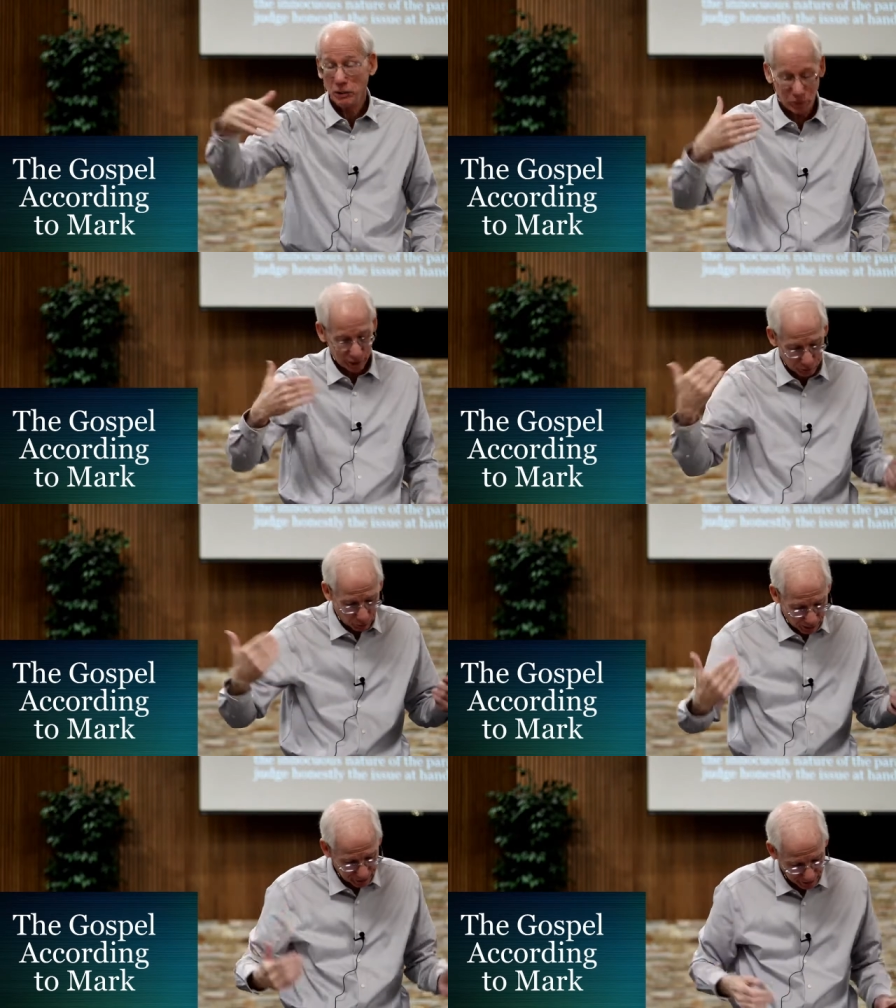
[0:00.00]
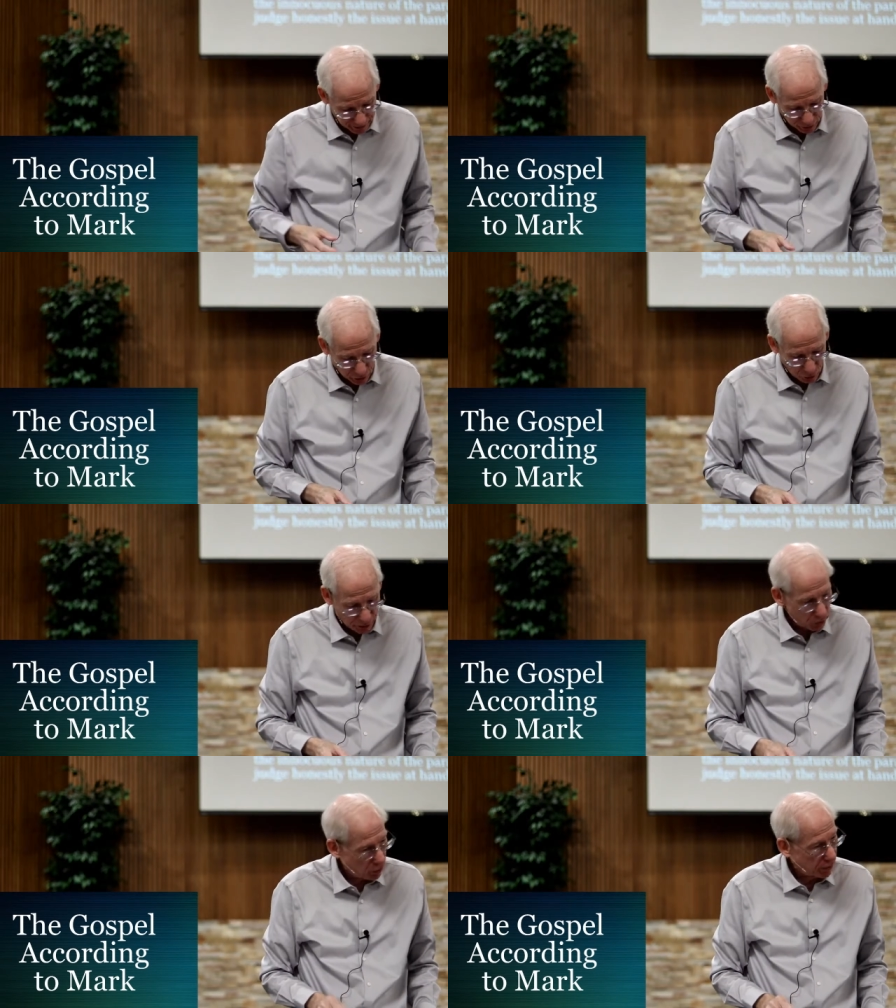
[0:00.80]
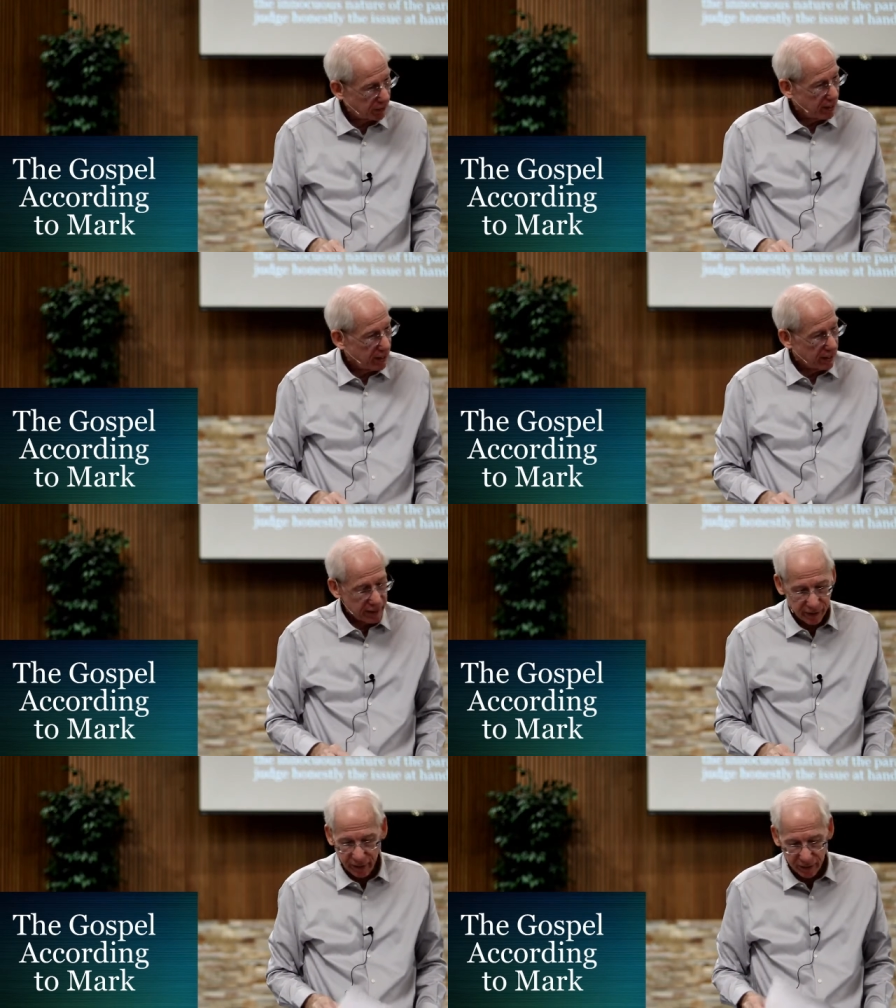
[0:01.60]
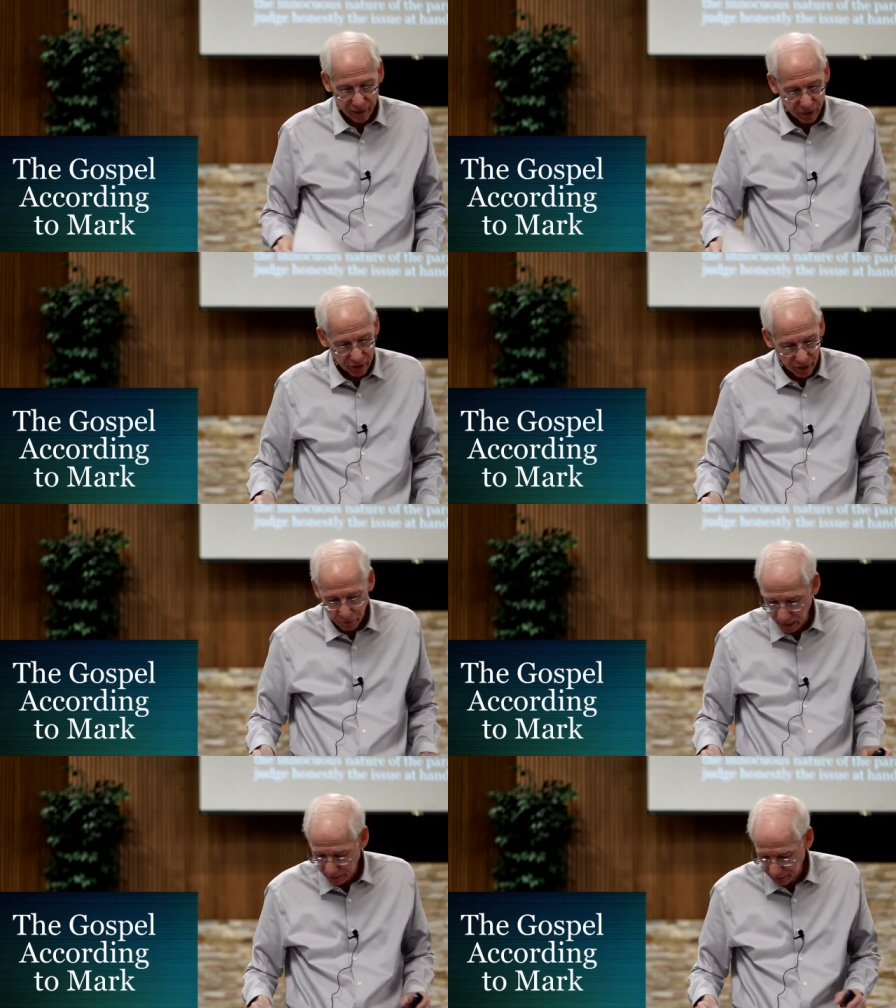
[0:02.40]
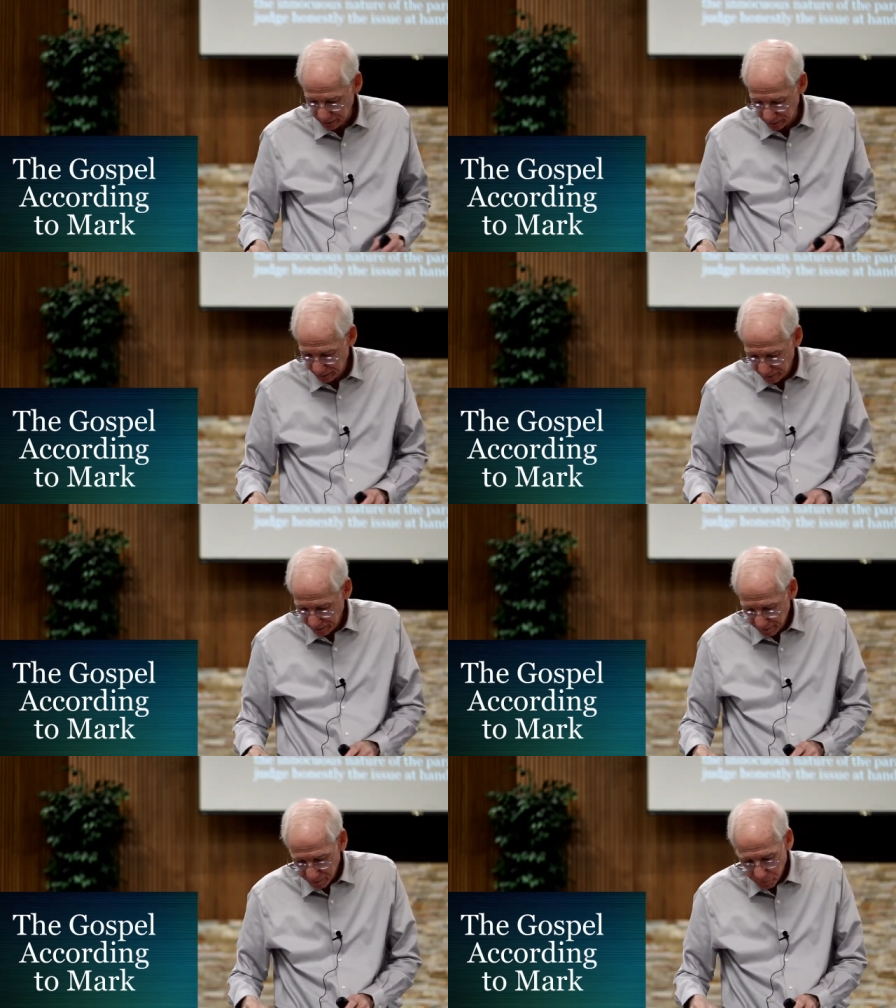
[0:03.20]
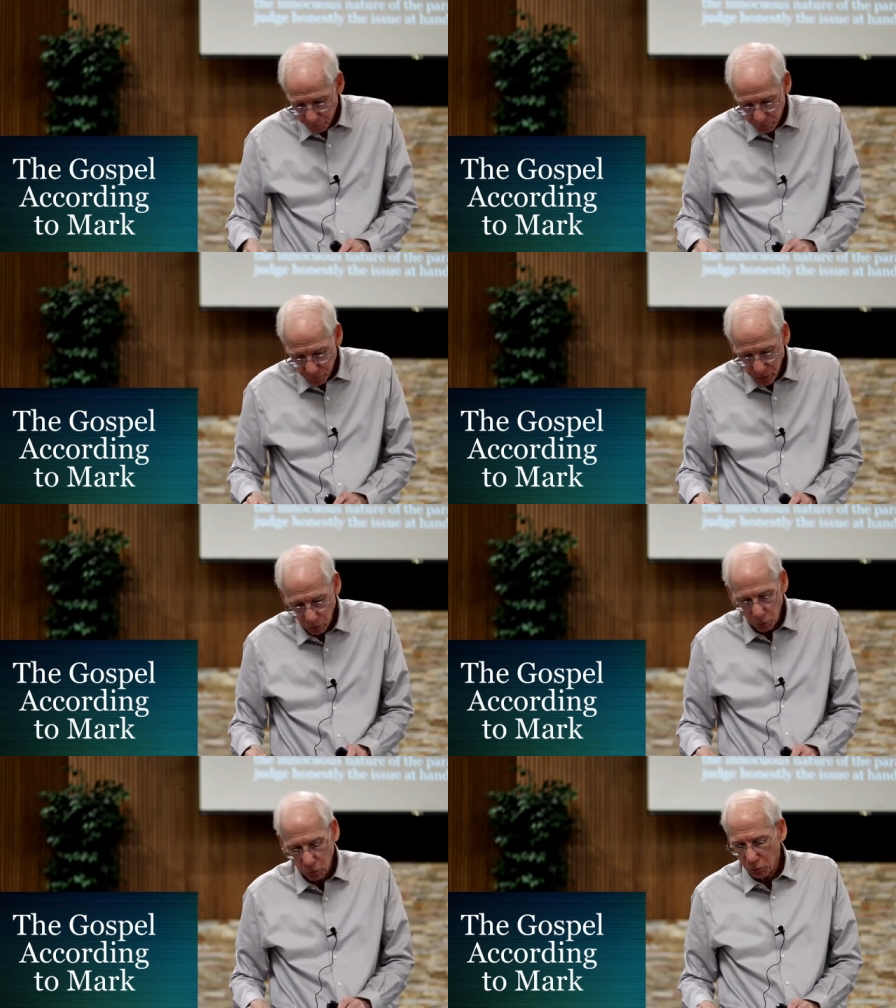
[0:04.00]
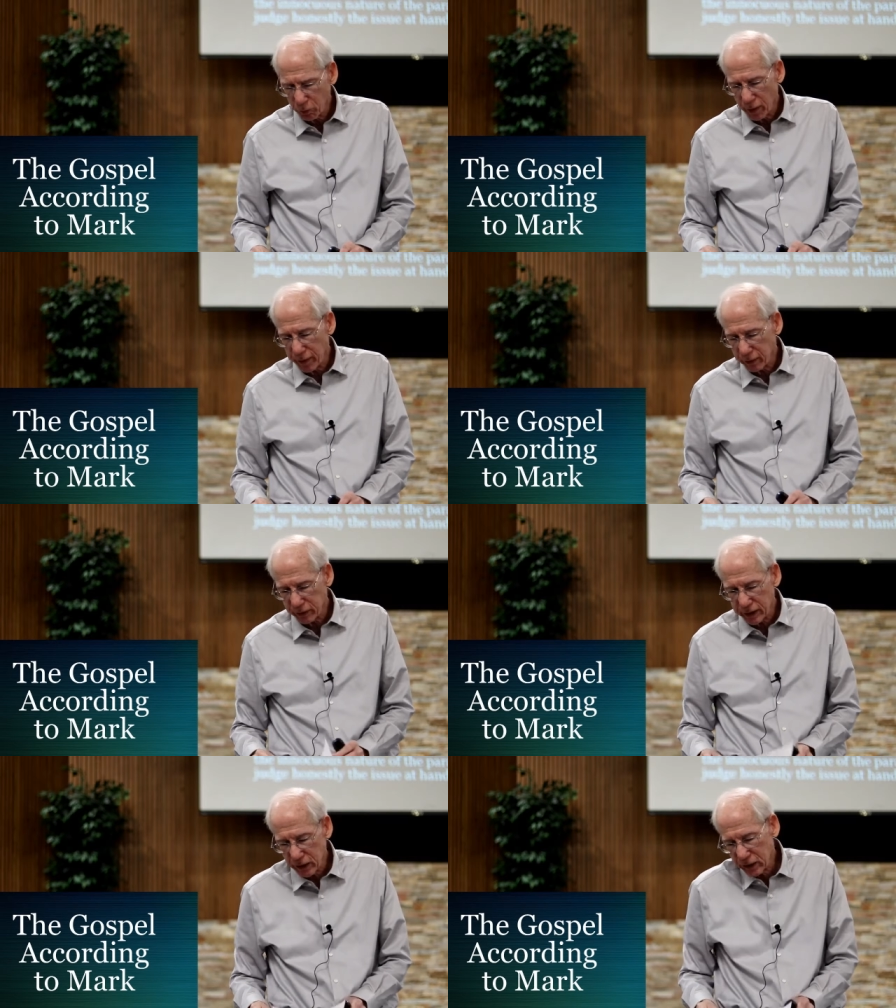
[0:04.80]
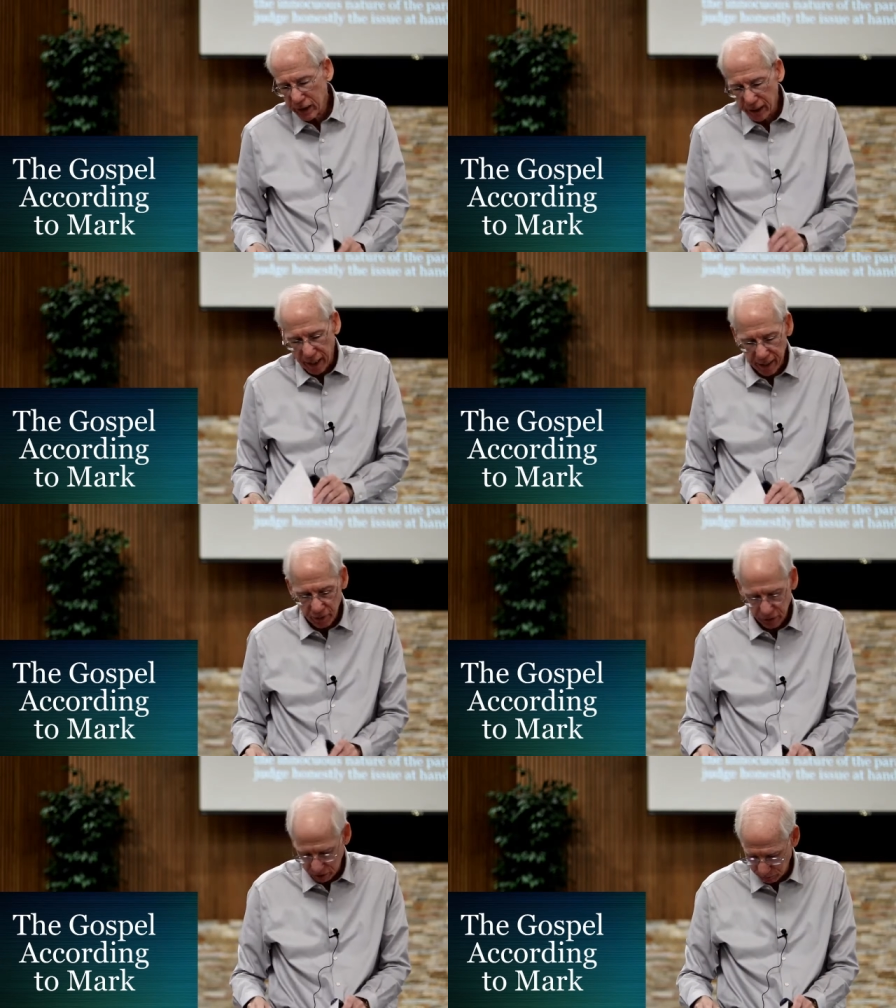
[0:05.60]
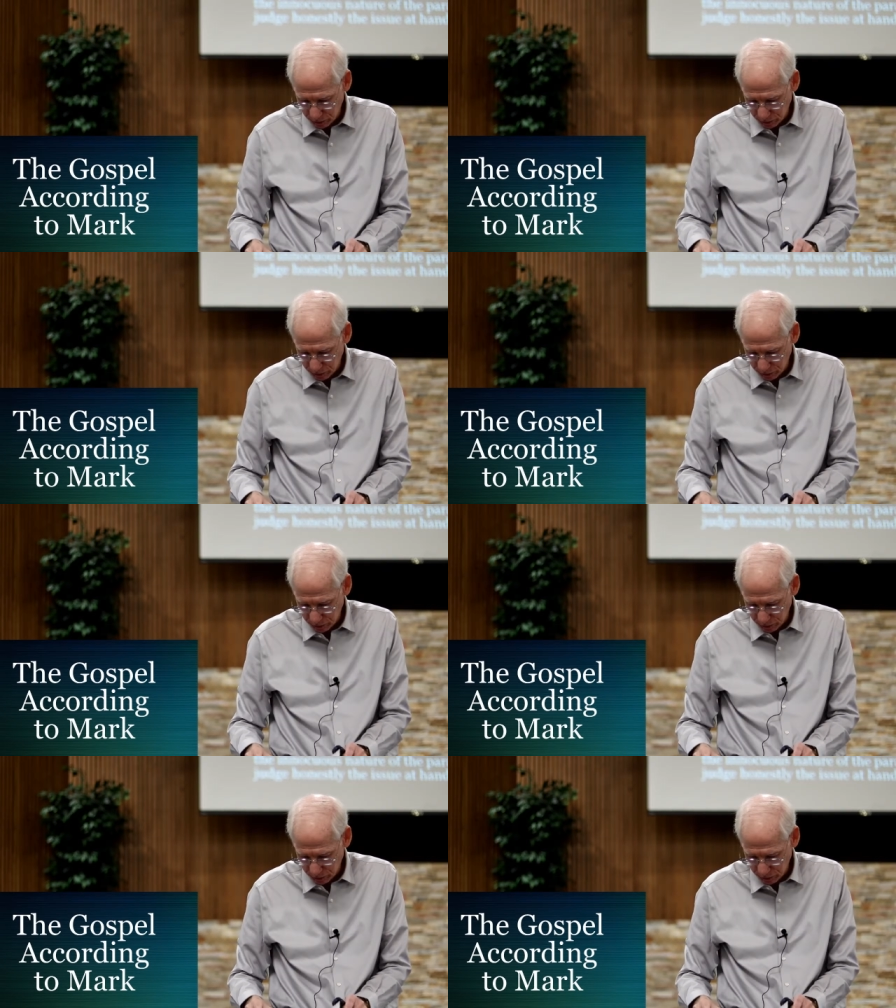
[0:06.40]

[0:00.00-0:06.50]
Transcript: So that's what I think is going on in, in this thing about uh, you know, because I just see it, I hear it